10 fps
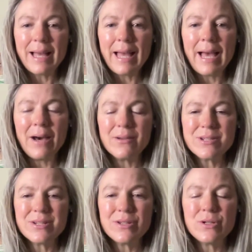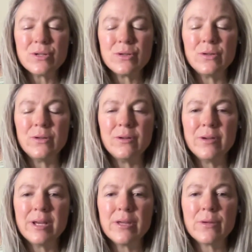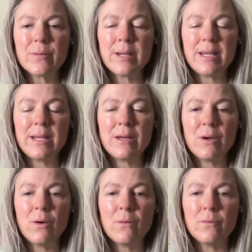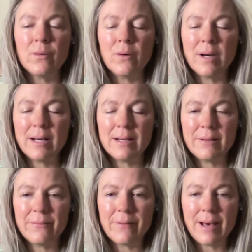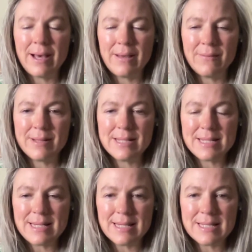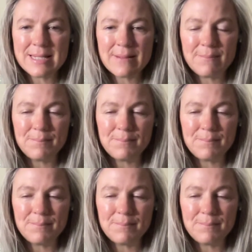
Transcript: out 2, 3, 4, 5, 6.